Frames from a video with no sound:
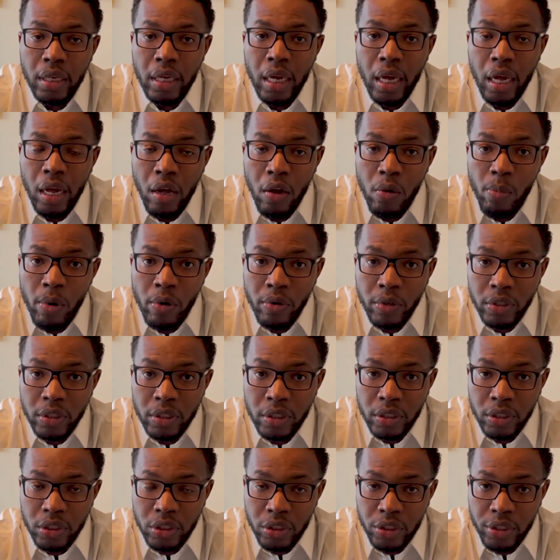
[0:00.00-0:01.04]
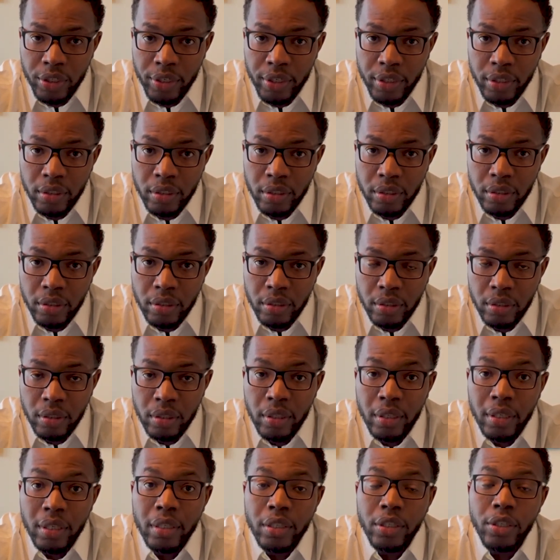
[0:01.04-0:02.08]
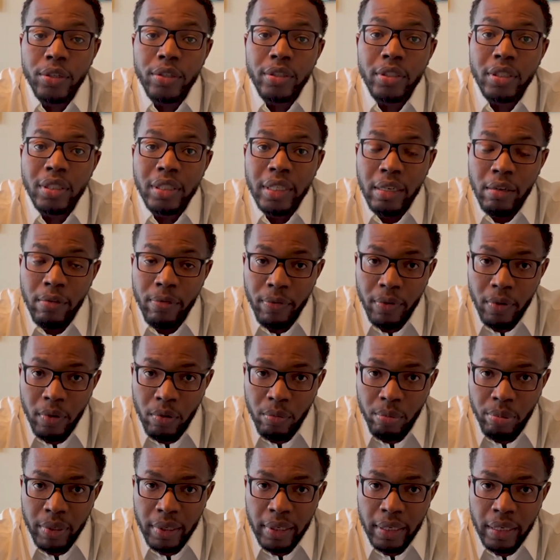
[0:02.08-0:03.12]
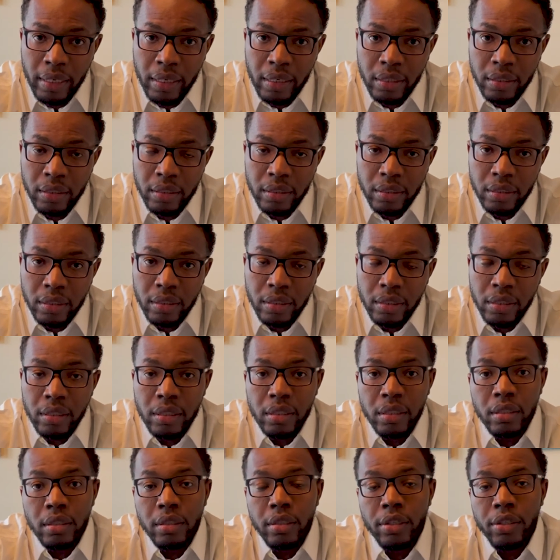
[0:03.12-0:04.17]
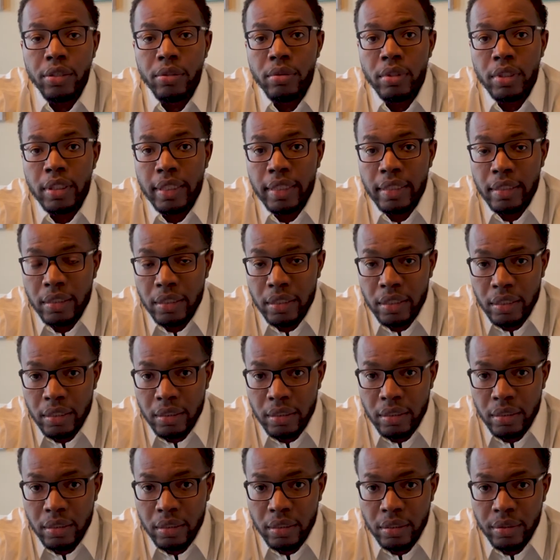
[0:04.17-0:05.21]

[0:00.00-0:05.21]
homeowners insurance, your cell phone plans, your utilities,